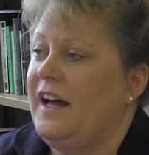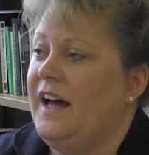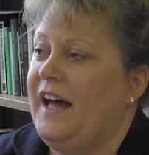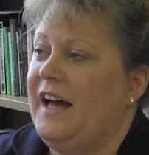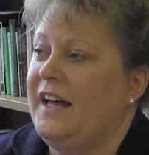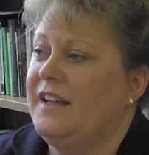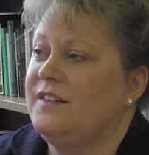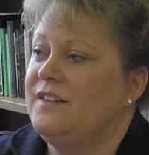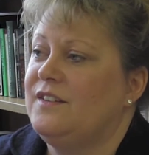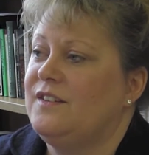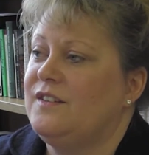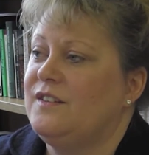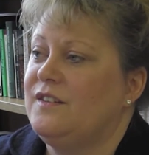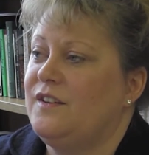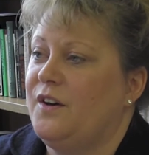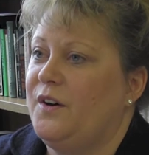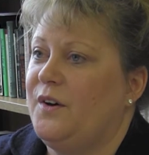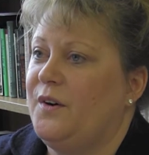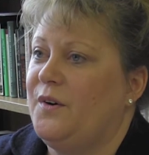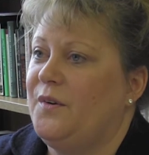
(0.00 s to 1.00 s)
And
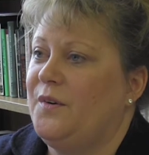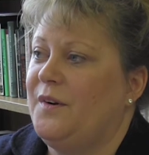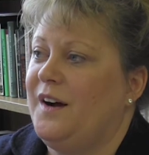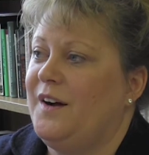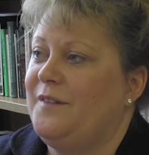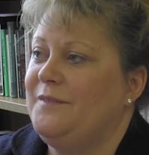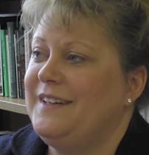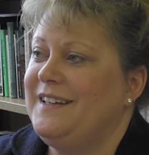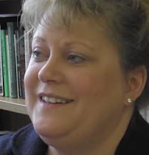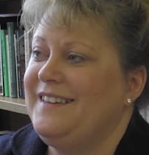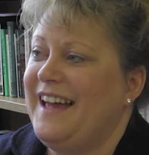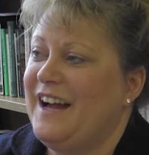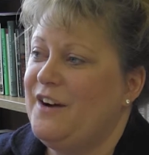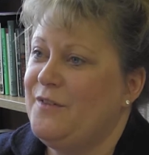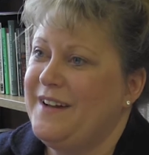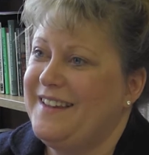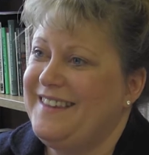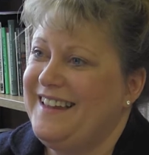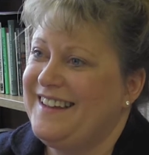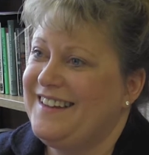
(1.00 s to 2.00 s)
so in that
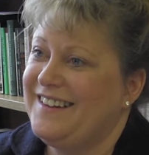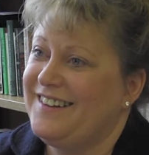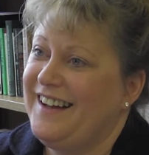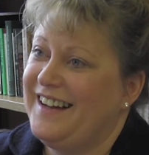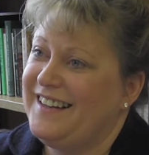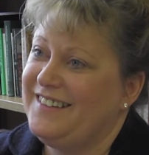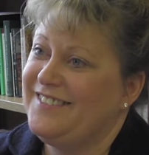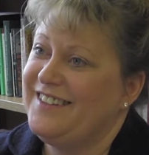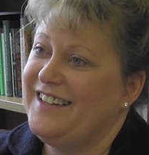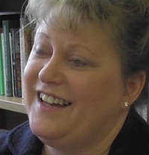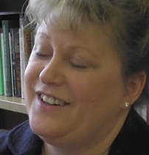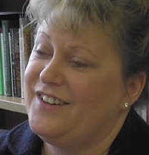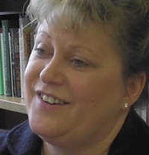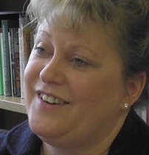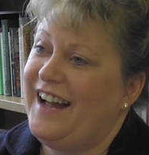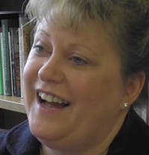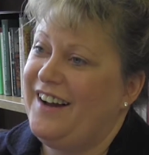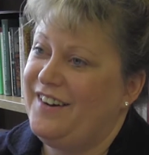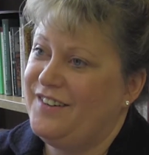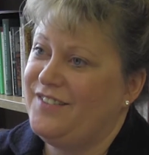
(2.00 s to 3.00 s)
way they could kind of get
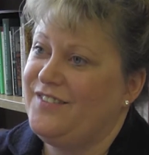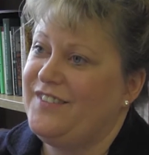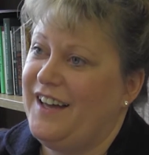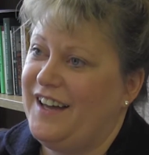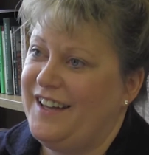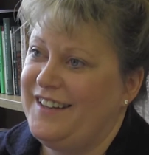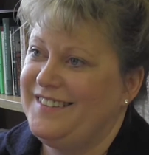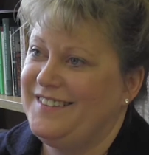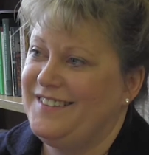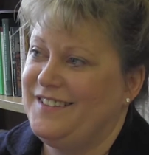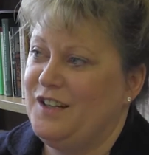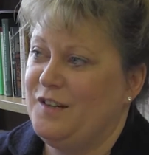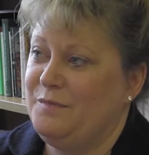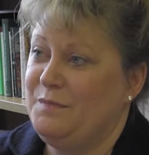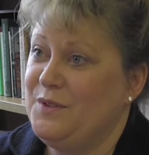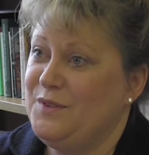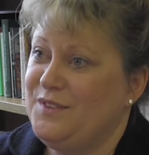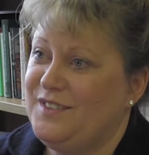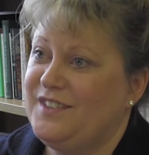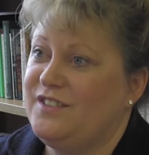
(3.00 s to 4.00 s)
her out of that
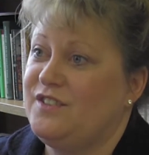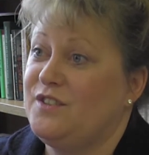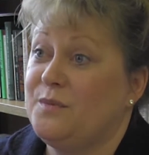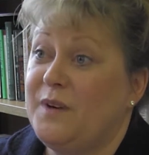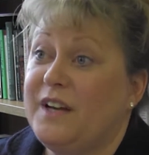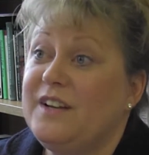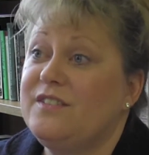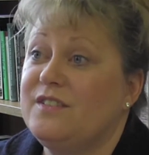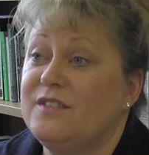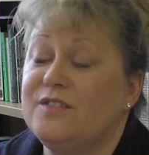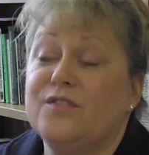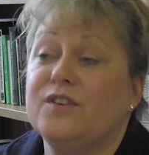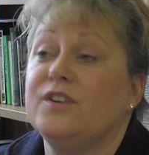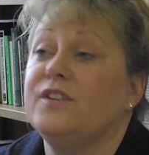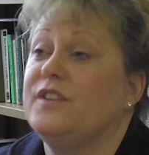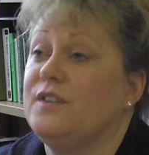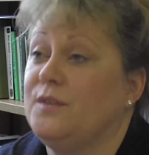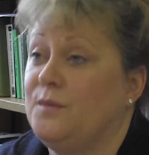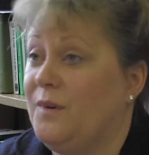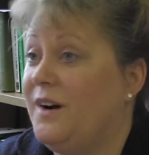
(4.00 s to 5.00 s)
abuse situation for a
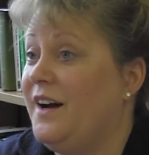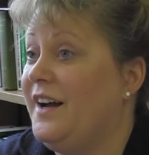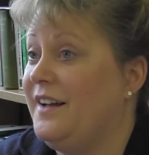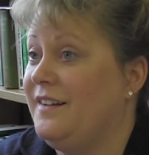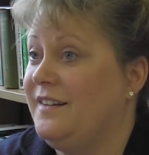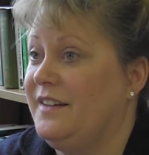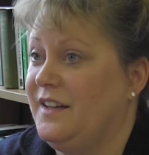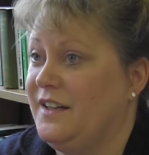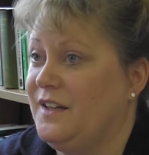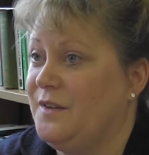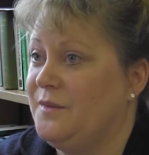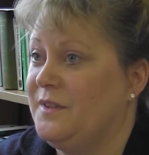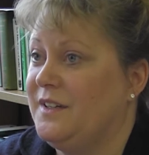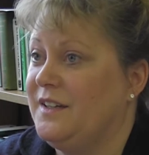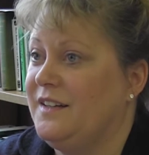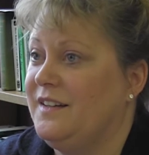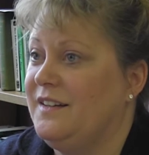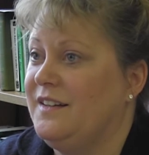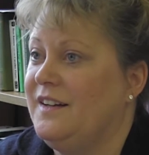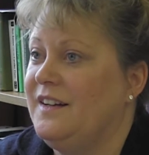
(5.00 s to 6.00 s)
little while
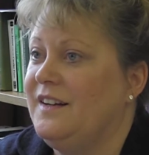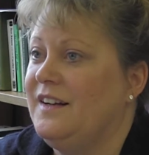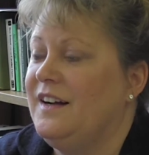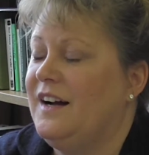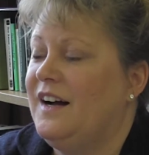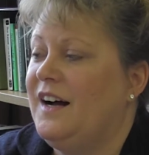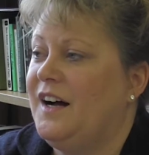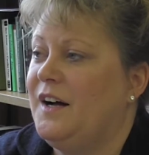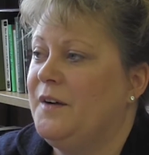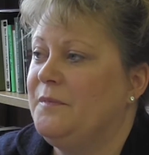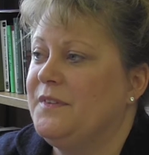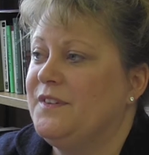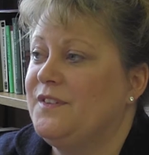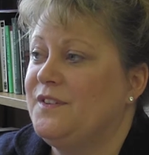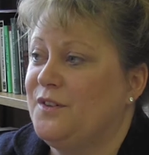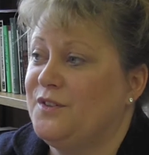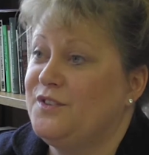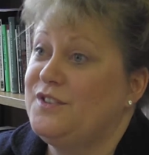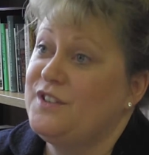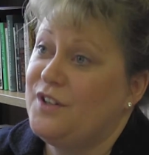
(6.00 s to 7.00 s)
anyway.
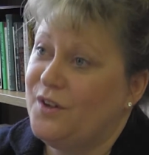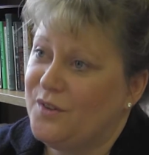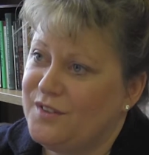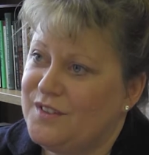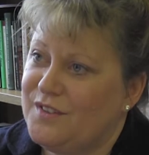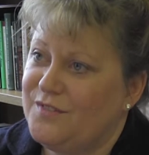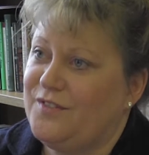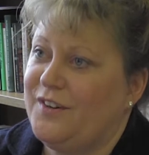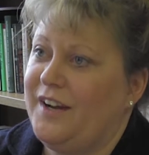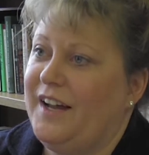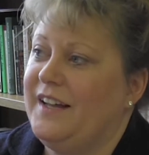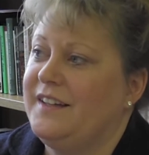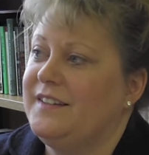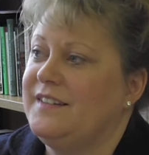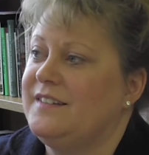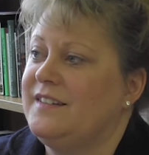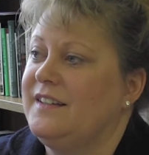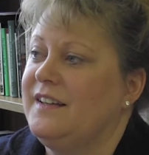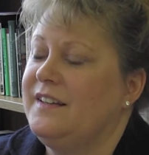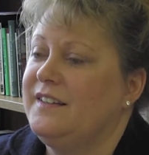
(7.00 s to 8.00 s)
So she goes to
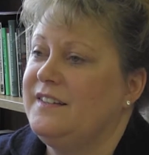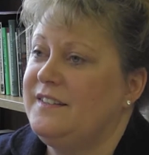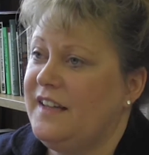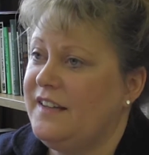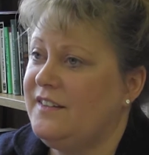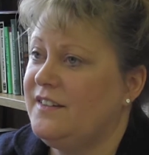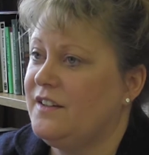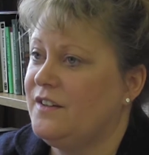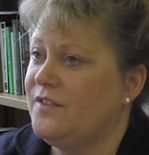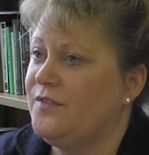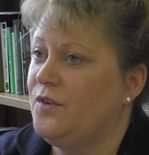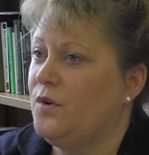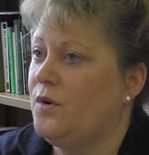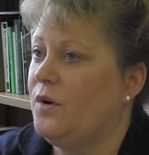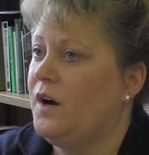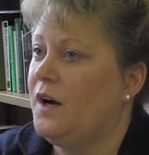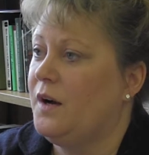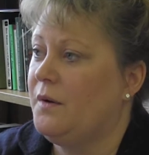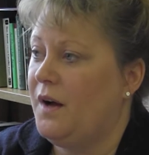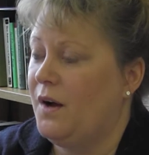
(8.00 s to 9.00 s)
France, stays there
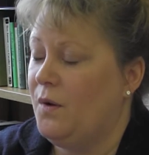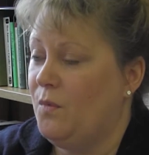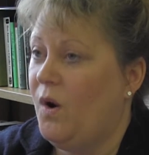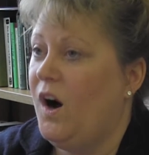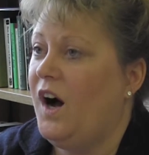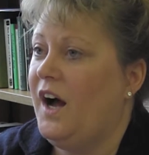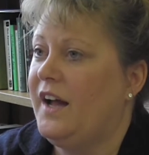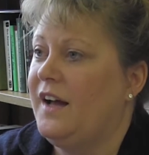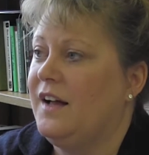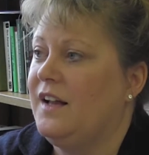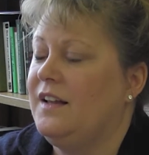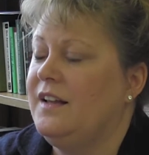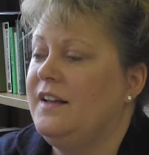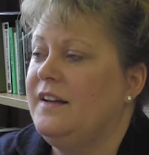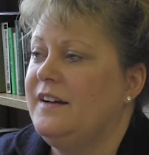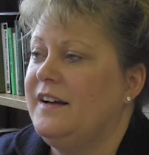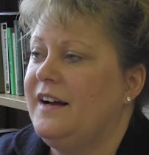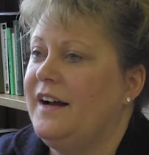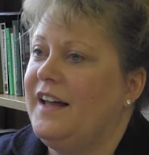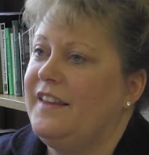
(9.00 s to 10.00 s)
for a while,
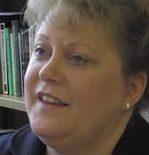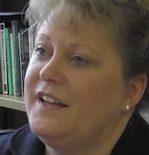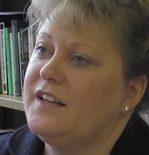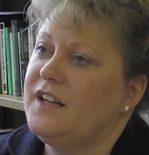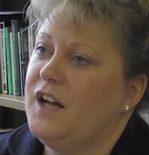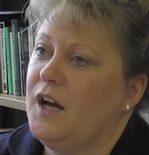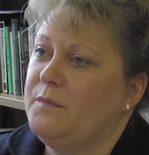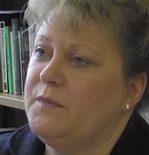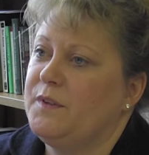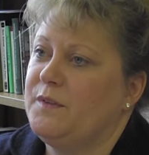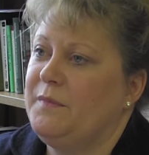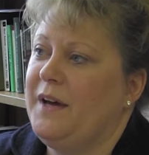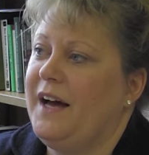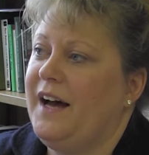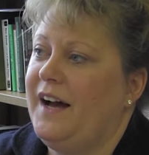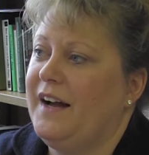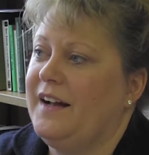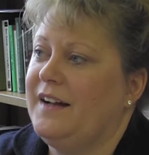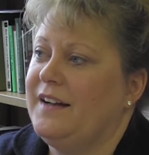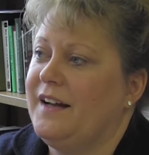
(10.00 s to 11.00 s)
and then comes
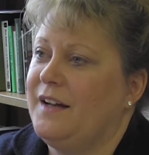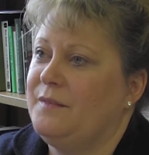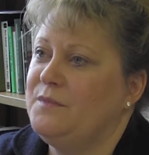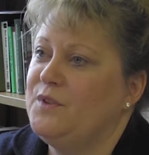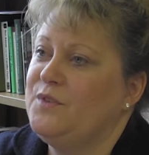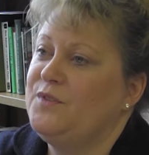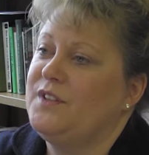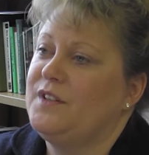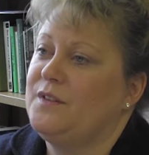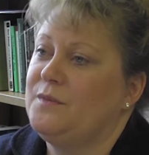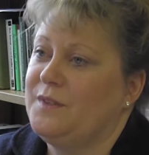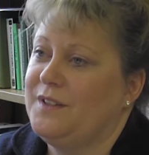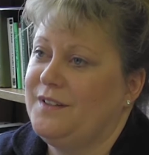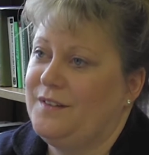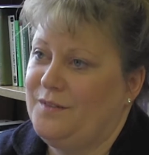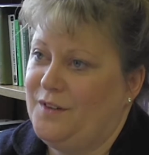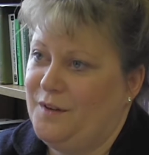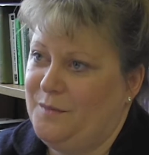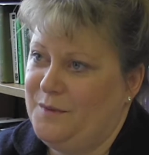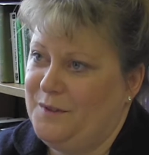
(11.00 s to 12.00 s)
back and moves in with
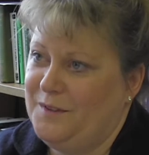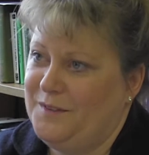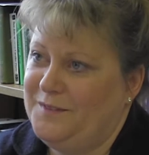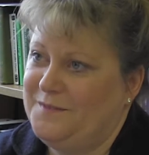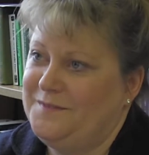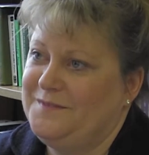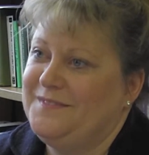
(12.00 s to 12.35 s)
Robert.